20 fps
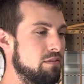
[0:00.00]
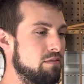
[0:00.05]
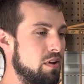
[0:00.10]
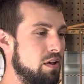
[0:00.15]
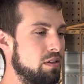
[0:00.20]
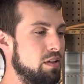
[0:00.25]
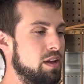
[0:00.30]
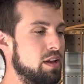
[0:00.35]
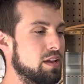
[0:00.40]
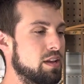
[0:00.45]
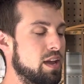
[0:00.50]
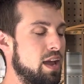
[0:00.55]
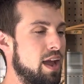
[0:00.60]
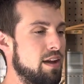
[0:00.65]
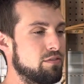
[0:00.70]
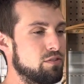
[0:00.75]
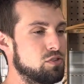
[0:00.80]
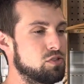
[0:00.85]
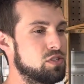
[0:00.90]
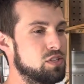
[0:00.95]
felt like
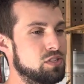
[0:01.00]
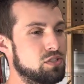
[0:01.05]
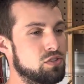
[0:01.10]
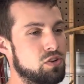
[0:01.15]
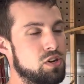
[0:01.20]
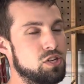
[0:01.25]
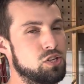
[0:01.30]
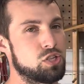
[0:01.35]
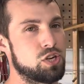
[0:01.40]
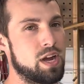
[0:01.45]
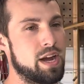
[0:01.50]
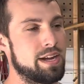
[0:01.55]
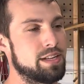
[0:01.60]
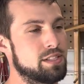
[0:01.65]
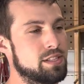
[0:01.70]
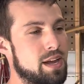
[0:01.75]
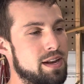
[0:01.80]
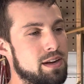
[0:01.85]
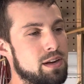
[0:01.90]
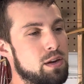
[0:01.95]
after 6 or 8
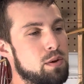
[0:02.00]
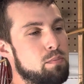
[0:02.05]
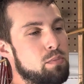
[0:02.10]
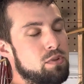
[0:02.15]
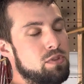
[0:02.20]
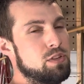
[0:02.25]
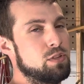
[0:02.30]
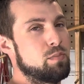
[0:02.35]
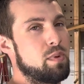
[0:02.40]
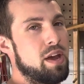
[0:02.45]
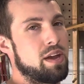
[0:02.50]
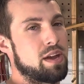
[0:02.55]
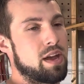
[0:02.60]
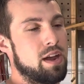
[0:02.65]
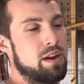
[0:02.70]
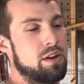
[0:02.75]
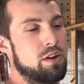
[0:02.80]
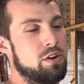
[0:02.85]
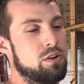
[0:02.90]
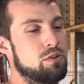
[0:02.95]
shots, I needed to put these back
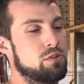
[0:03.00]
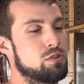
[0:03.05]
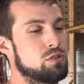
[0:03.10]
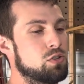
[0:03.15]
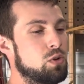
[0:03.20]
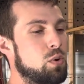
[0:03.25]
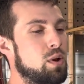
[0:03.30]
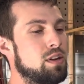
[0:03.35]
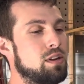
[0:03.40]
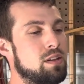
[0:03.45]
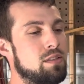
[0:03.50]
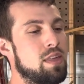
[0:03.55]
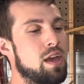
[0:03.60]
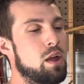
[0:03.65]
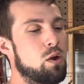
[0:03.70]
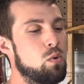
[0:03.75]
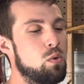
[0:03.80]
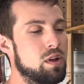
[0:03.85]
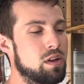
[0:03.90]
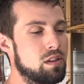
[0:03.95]
on here. So I did
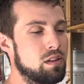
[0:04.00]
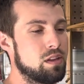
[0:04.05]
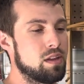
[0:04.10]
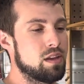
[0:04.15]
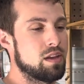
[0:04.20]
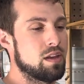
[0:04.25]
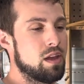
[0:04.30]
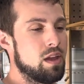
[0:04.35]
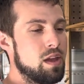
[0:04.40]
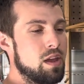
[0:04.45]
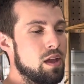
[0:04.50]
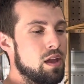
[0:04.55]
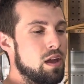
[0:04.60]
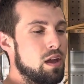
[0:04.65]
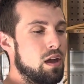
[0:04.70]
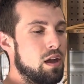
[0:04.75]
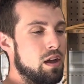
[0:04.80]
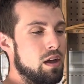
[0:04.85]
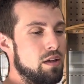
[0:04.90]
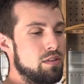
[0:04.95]
that quickly.
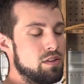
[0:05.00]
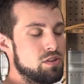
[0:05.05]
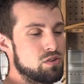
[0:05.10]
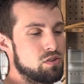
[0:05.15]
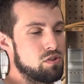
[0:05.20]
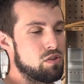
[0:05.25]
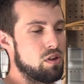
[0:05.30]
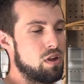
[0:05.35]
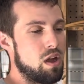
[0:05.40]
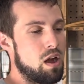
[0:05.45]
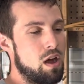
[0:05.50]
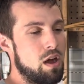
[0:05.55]
These are the